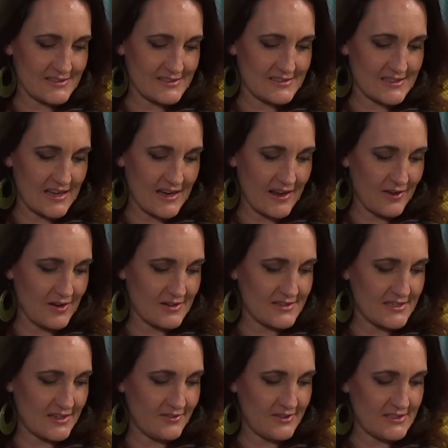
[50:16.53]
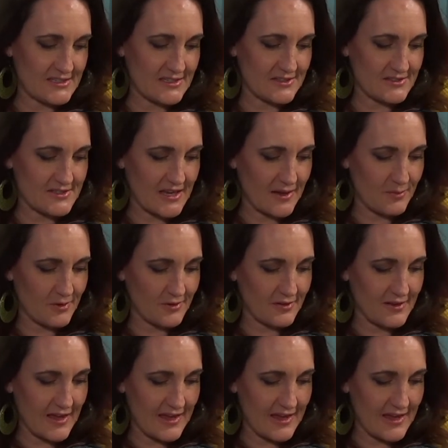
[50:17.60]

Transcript: set out a TV dinner table,